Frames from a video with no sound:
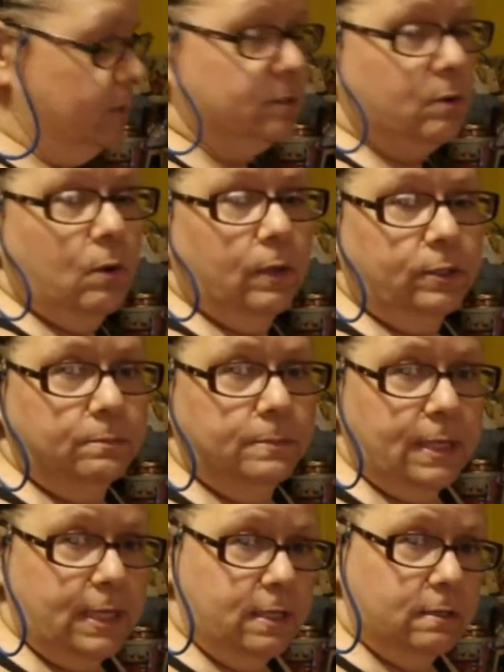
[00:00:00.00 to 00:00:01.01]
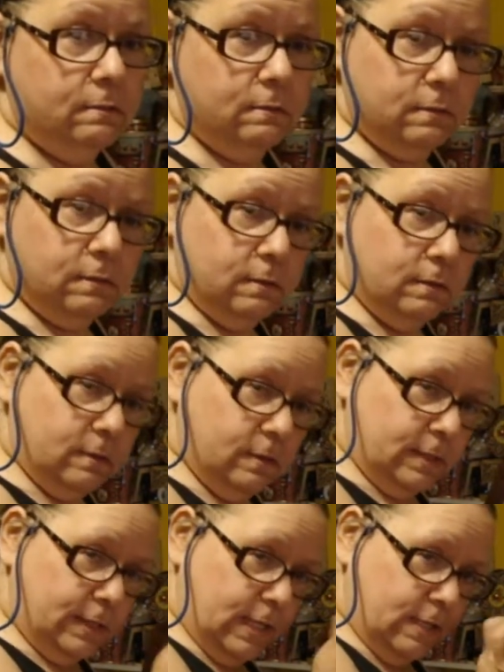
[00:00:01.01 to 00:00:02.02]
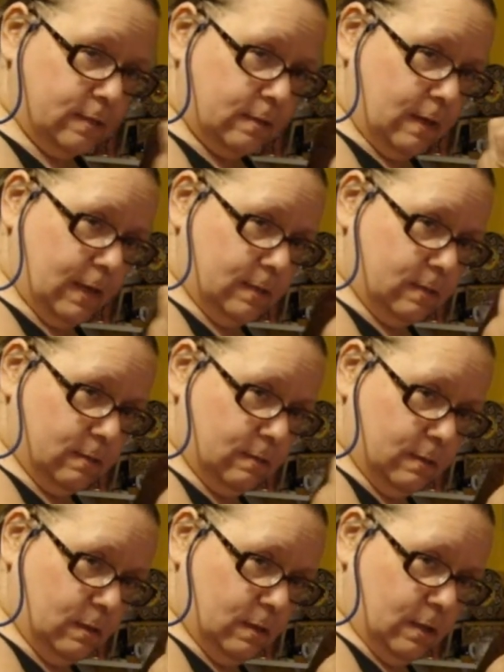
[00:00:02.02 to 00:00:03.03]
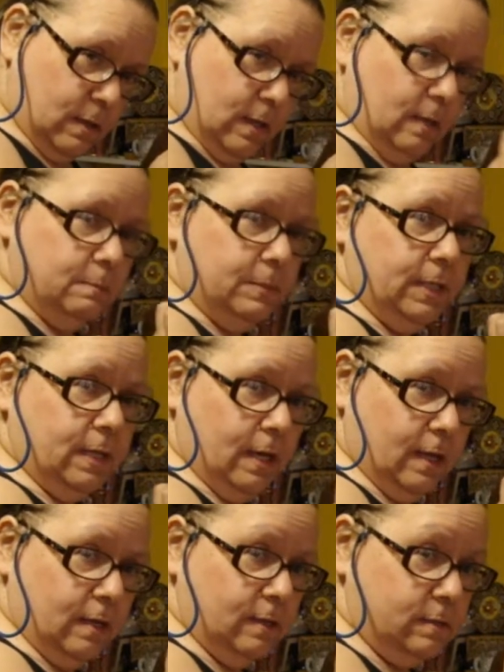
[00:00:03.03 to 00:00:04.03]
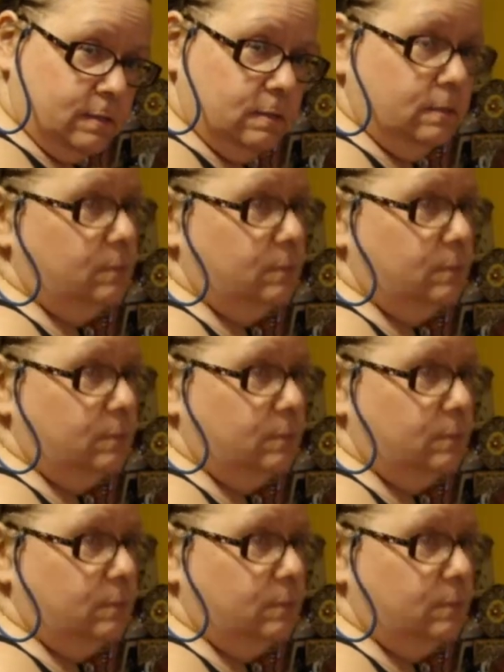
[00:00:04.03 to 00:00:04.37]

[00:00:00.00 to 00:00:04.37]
is going to be these guys, because